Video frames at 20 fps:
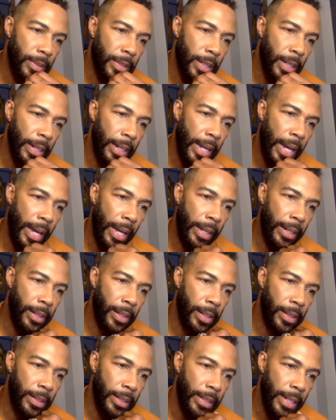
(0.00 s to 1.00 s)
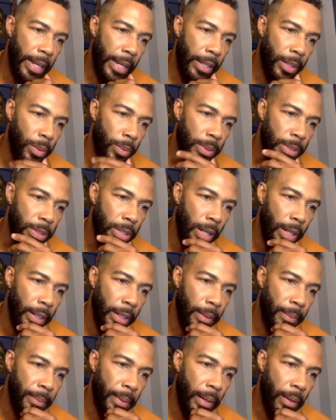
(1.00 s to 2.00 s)
to a guy the other day who was
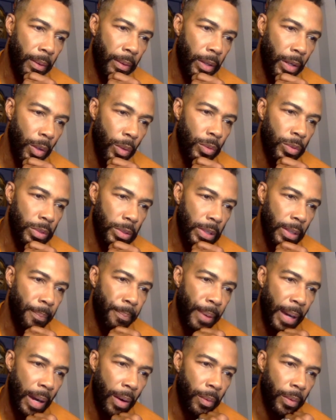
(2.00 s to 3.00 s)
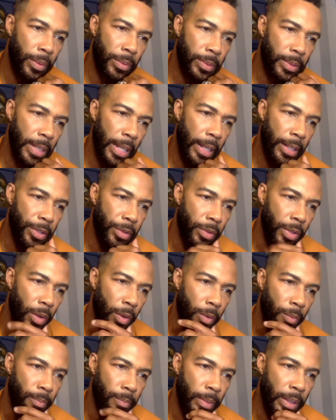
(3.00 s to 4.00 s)
talking about Ghost and power, is that, you know,